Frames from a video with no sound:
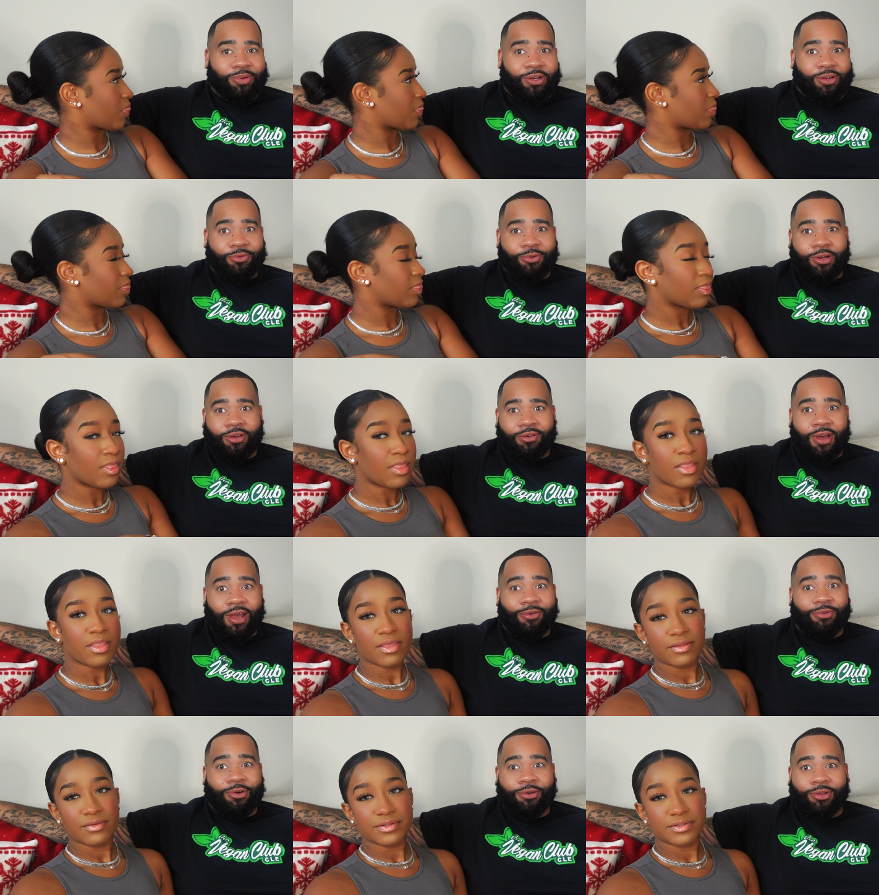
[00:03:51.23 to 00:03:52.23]
Speaker 1: depending on where you
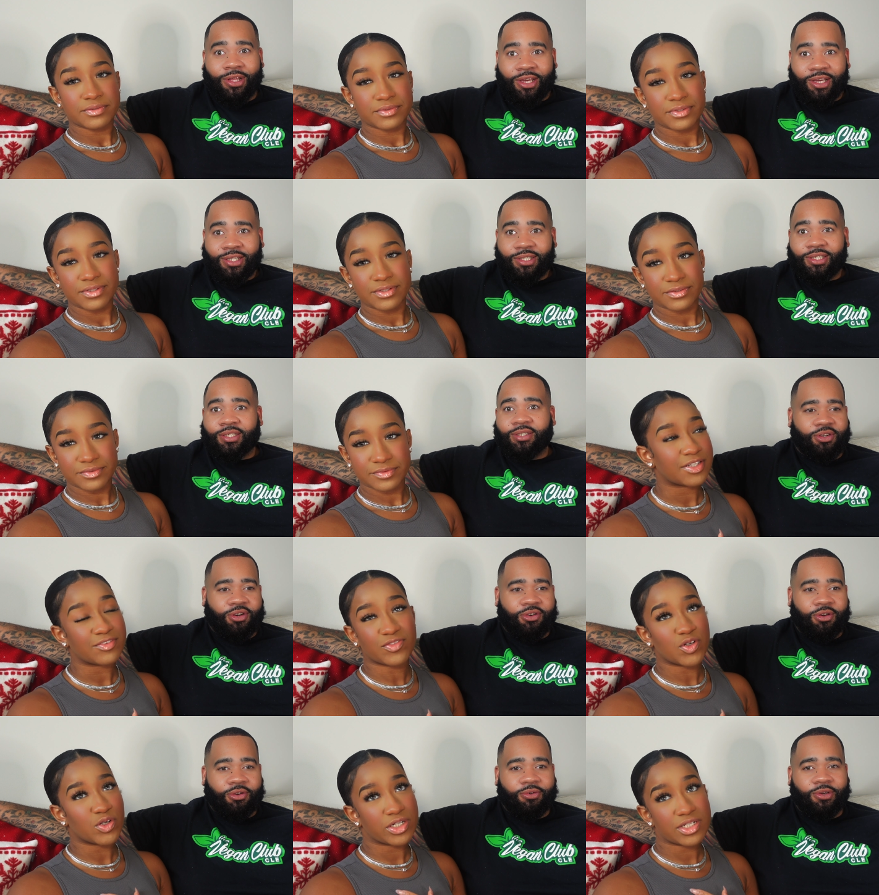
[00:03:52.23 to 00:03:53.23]
at, Rolex.
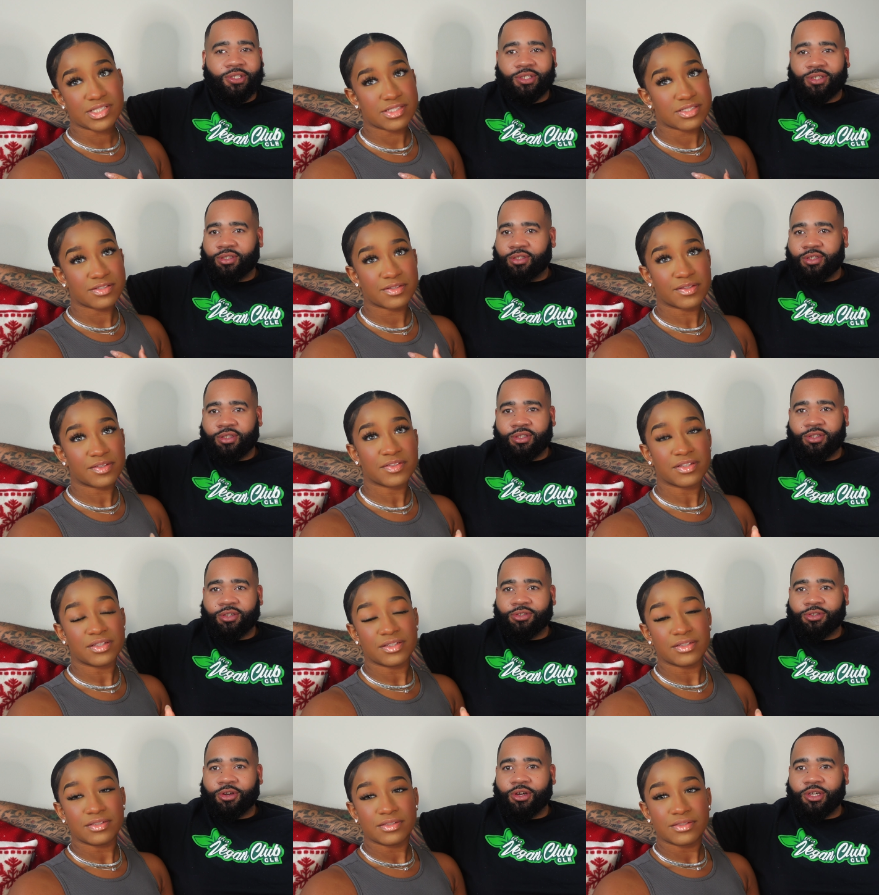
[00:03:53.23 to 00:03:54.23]
Of course. Always,
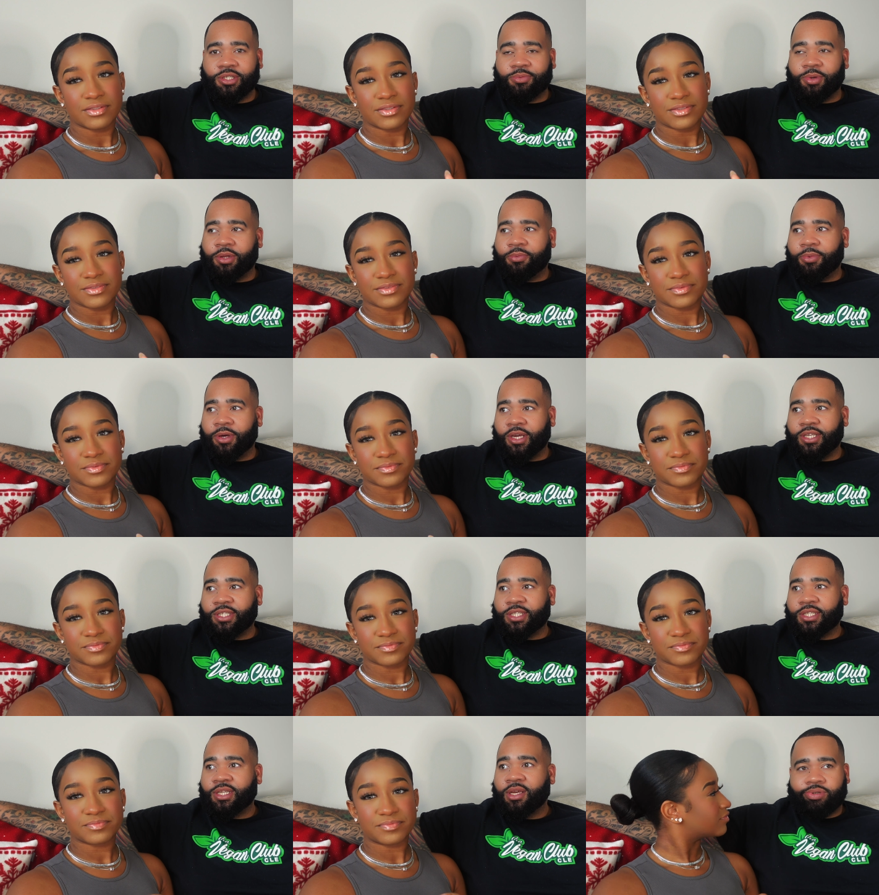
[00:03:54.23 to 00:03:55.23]
those will always be the
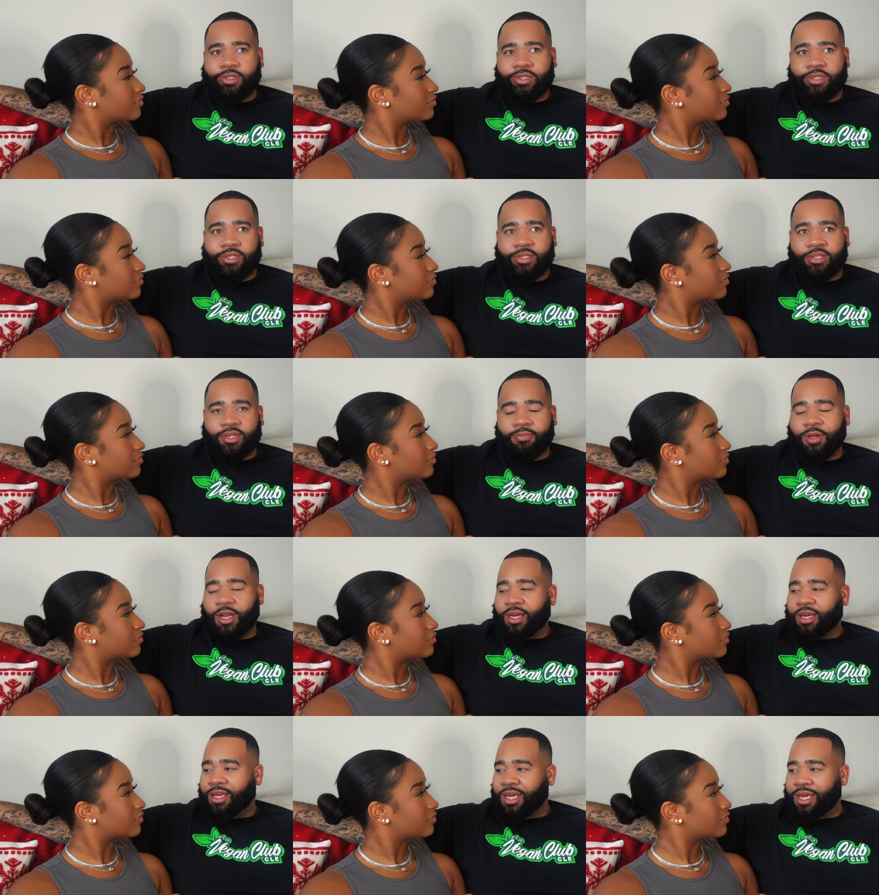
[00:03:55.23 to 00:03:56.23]
best. I mean,
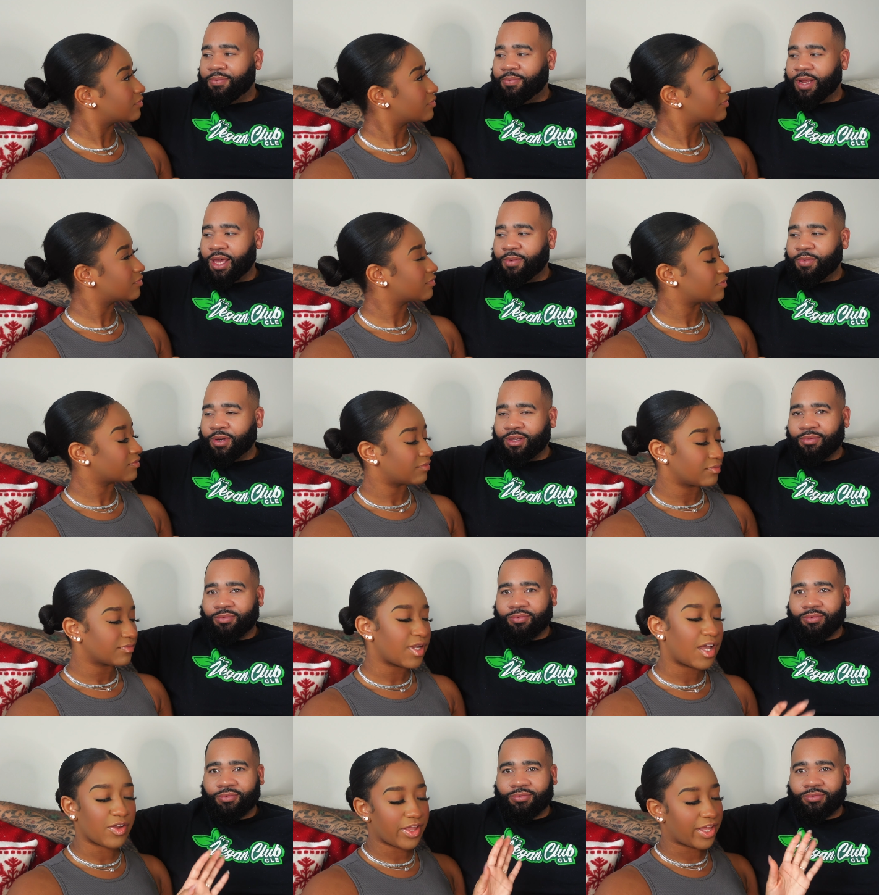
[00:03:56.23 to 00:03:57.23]
I could keep naming them.
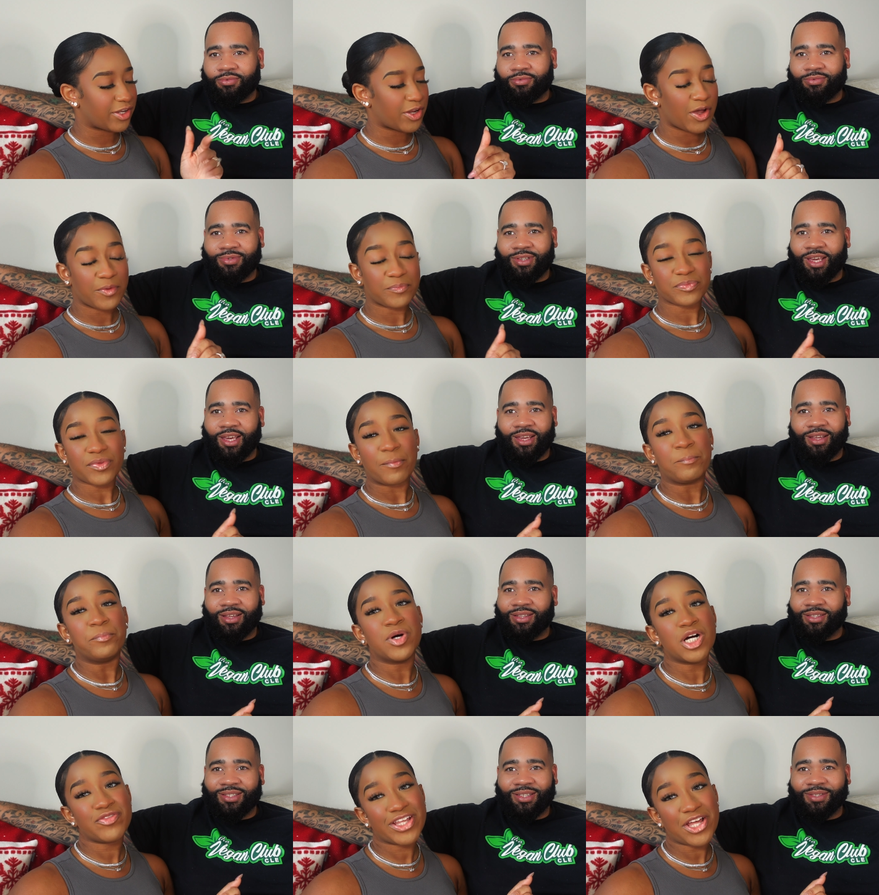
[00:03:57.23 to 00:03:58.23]
Speaker 2: Okay, now yeah,
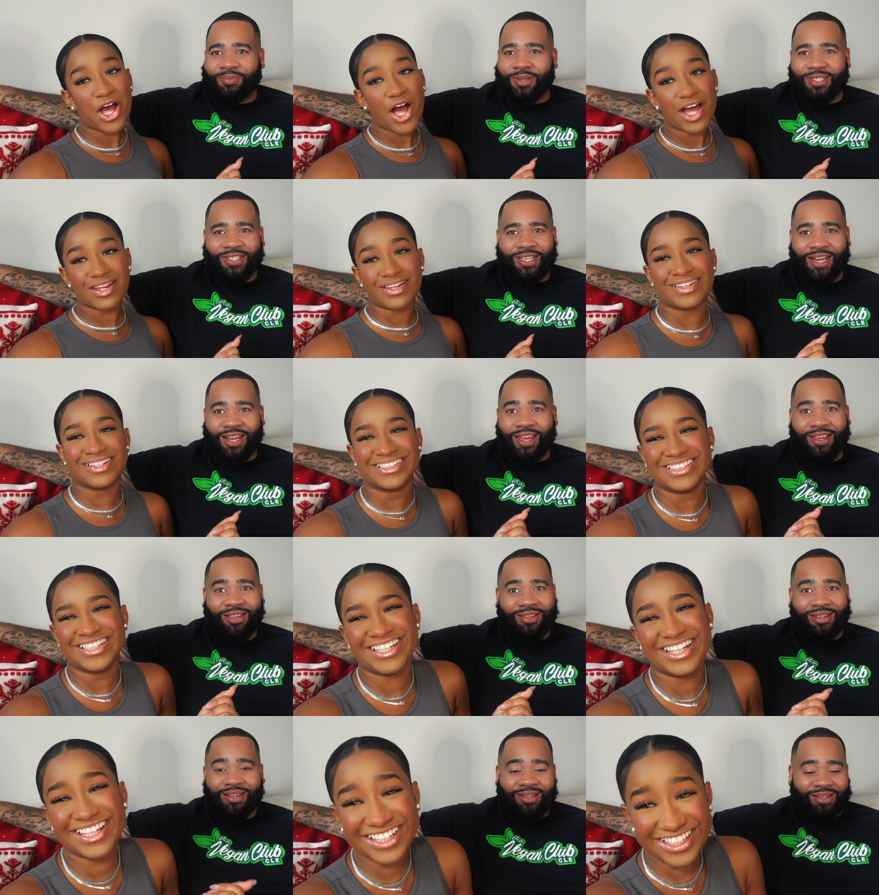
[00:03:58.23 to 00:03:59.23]
moving on.
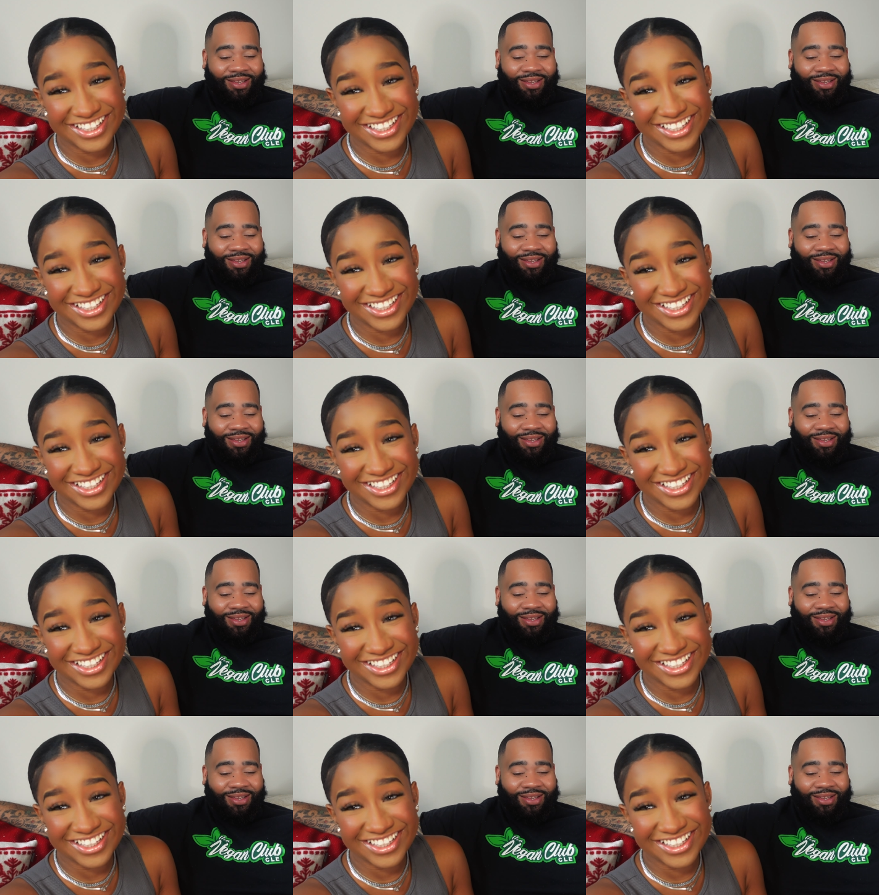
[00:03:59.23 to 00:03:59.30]
Like,